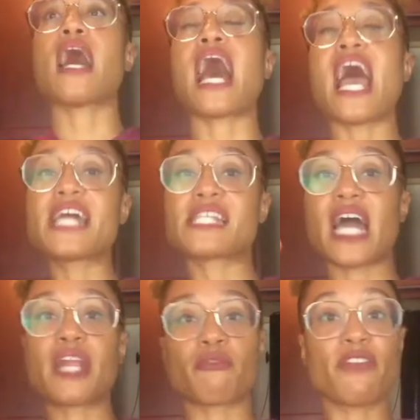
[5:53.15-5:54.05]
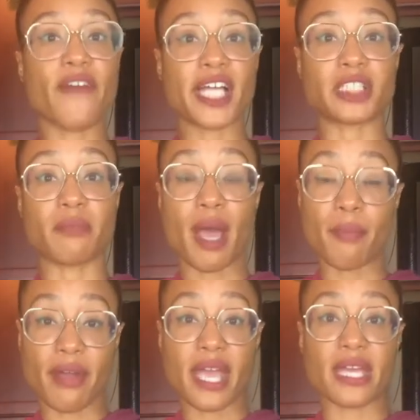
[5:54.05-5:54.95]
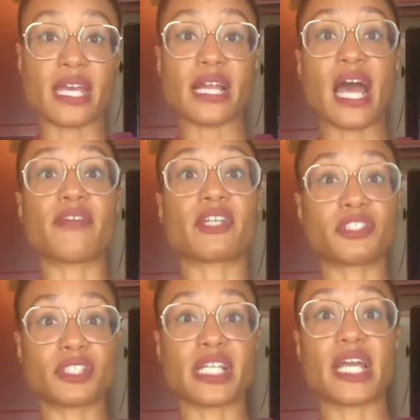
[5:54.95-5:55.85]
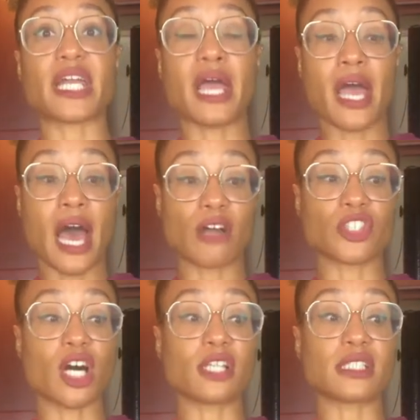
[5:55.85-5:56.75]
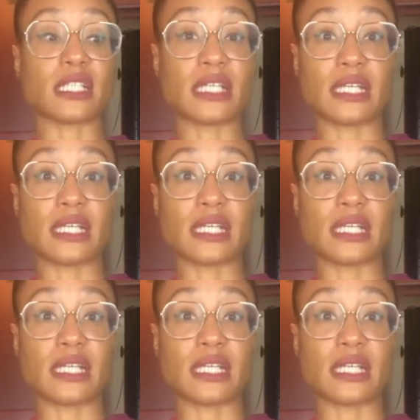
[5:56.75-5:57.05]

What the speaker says: I had to kind of refashion my brain and kind of understand how dogs